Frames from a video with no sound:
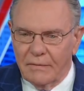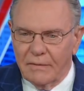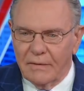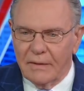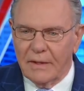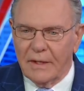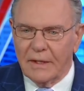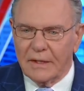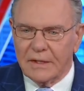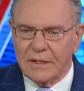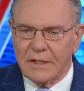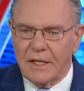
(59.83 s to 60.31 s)

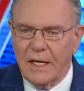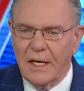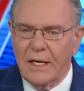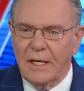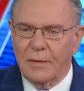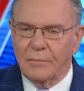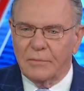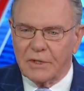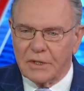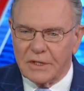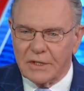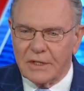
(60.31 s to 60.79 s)
this
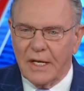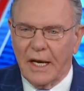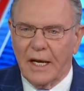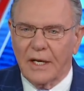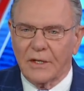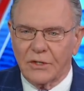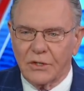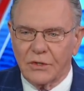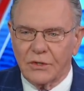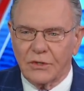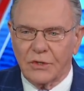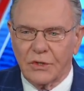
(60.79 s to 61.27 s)
team, this
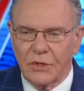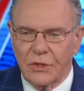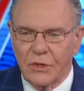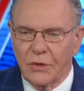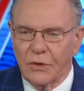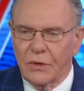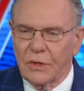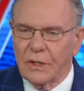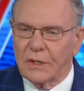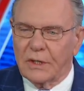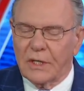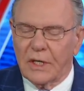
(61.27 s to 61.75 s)
national
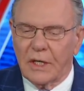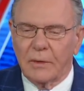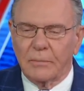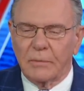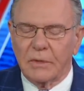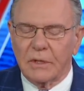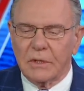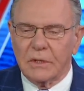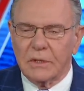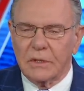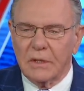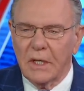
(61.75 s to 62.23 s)
security team
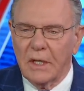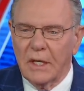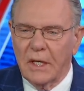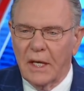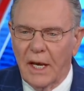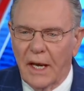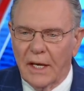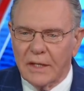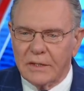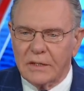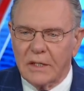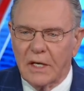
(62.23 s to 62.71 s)
is,
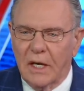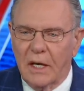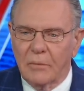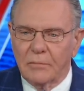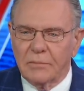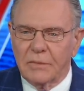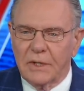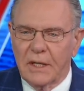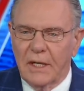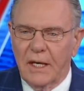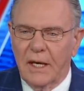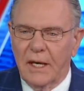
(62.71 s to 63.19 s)
has come
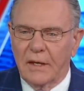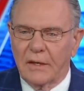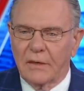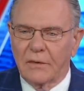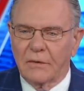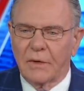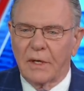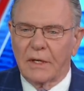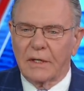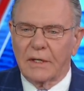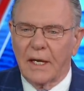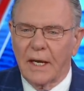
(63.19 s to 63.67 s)

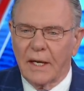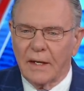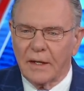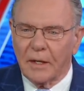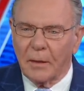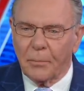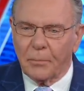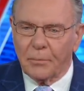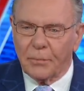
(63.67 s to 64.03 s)
together and gotten the